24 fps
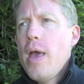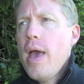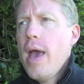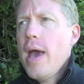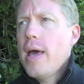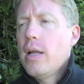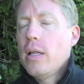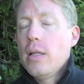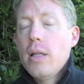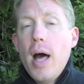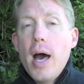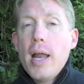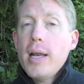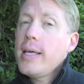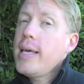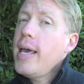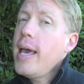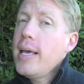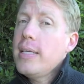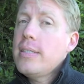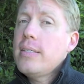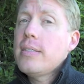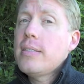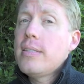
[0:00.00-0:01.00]
And a lot of
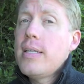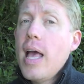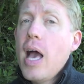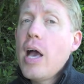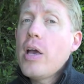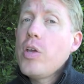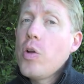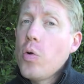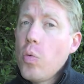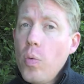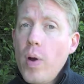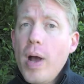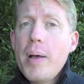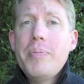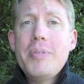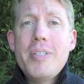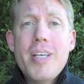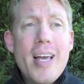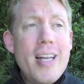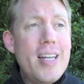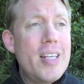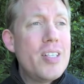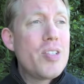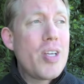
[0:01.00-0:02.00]
cases now, your
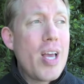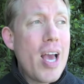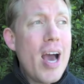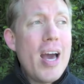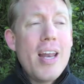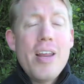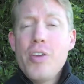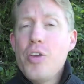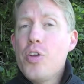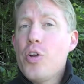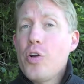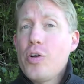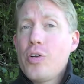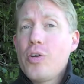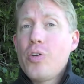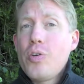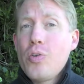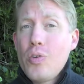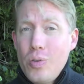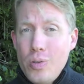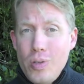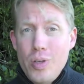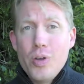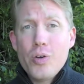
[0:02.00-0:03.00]
website is kind of
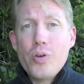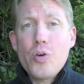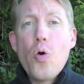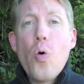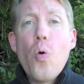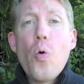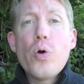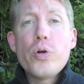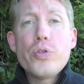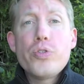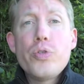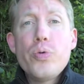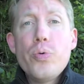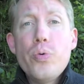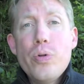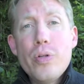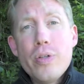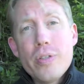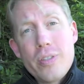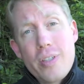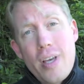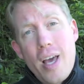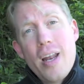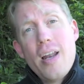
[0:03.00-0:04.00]
your core tool.
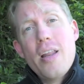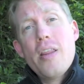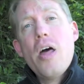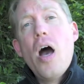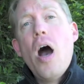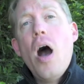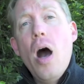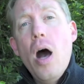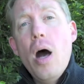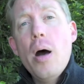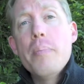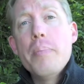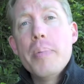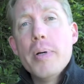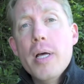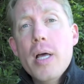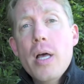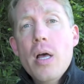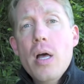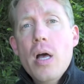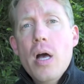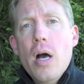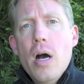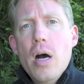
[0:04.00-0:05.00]
It's kind of the hub
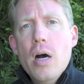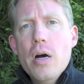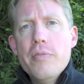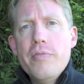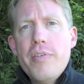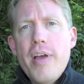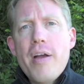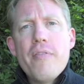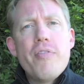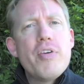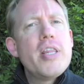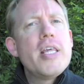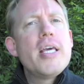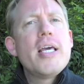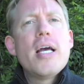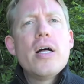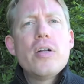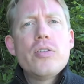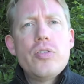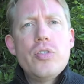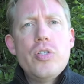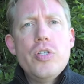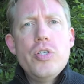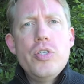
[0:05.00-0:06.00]
of everything
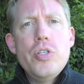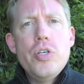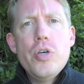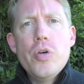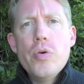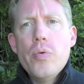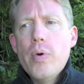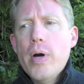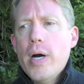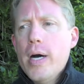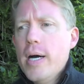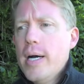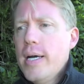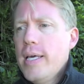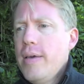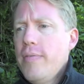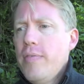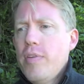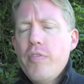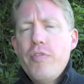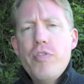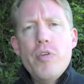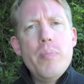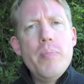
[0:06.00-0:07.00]
else you do.
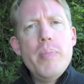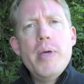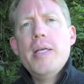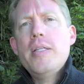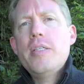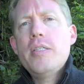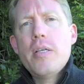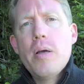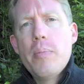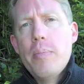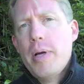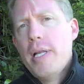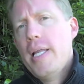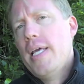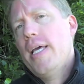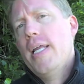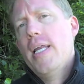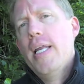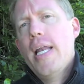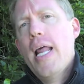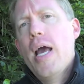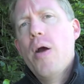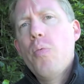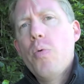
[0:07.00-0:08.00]
Even if you meet somebody at
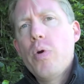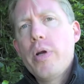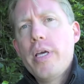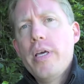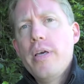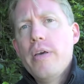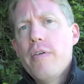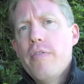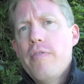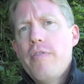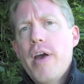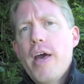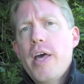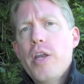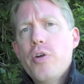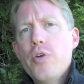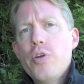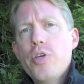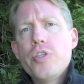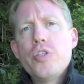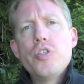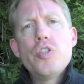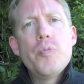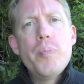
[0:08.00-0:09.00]
a networking event or
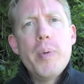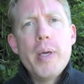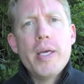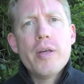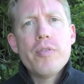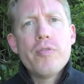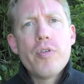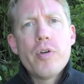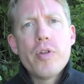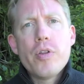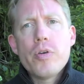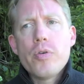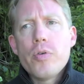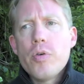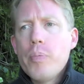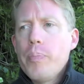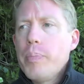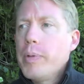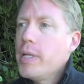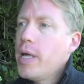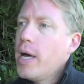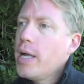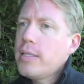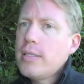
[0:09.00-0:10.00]
you speak in front of the group,
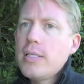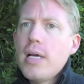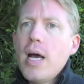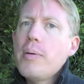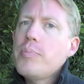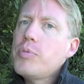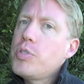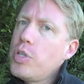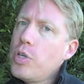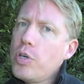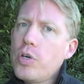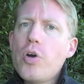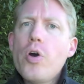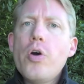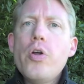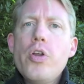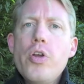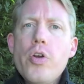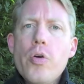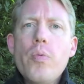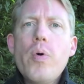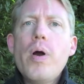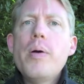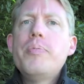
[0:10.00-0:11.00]
a lot of times they'll go to
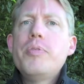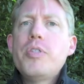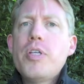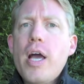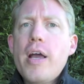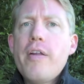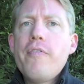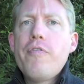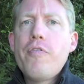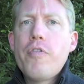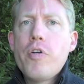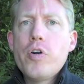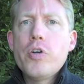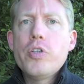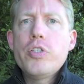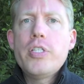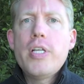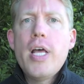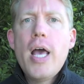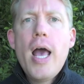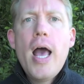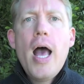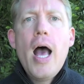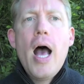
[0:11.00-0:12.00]
your website first,
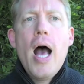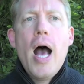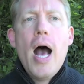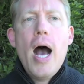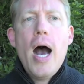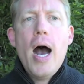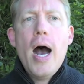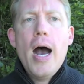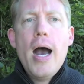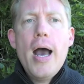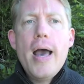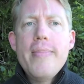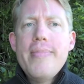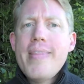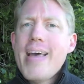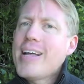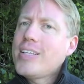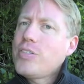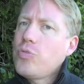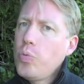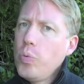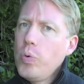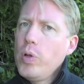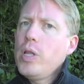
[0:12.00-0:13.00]
and
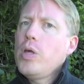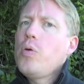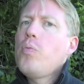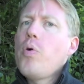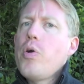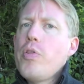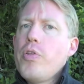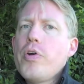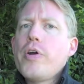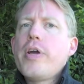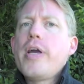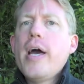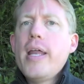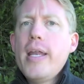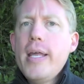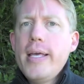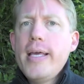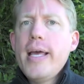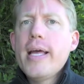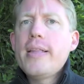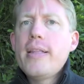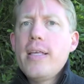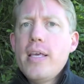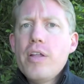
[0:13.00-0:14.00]
that's really where they're going to
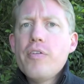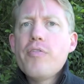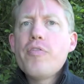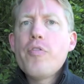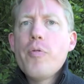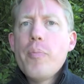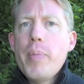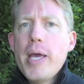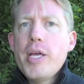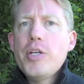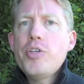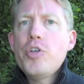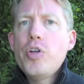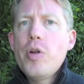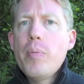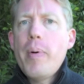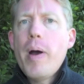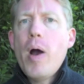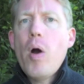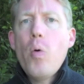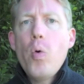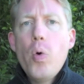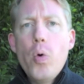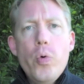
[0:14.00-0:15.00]
get the information
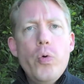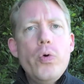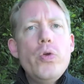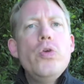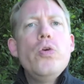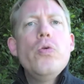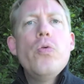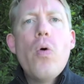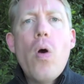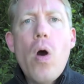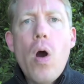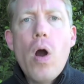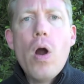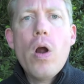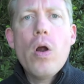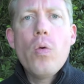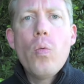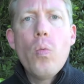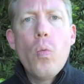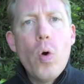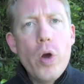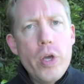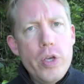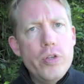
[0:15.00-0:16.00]
about who you are
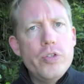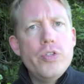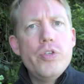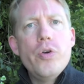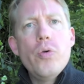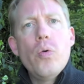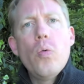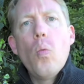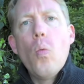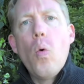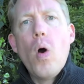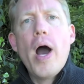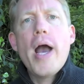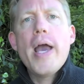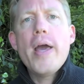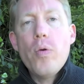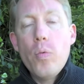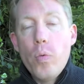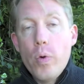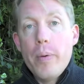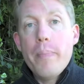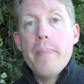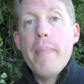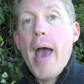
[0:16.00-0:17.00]
and what you do and why it
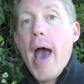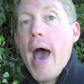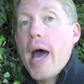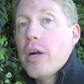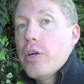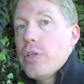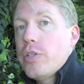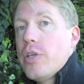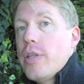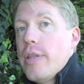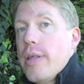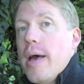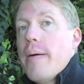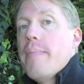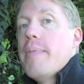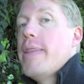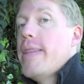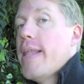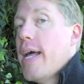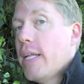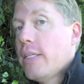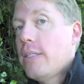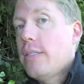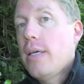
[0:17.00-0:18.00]
would matter to them. And
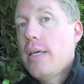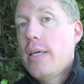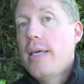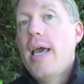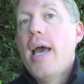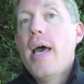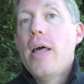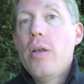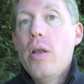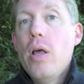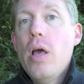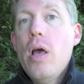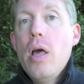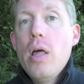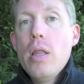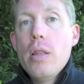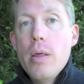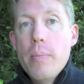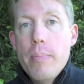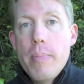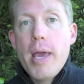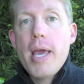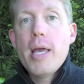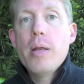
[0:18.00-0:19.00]
that's, again, the
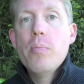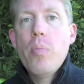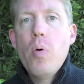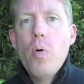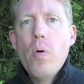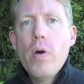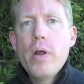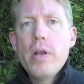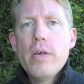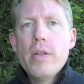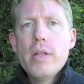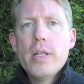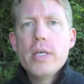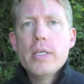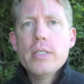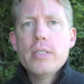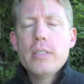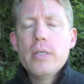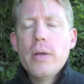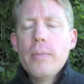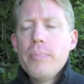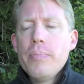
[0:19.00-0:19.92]
main point of this.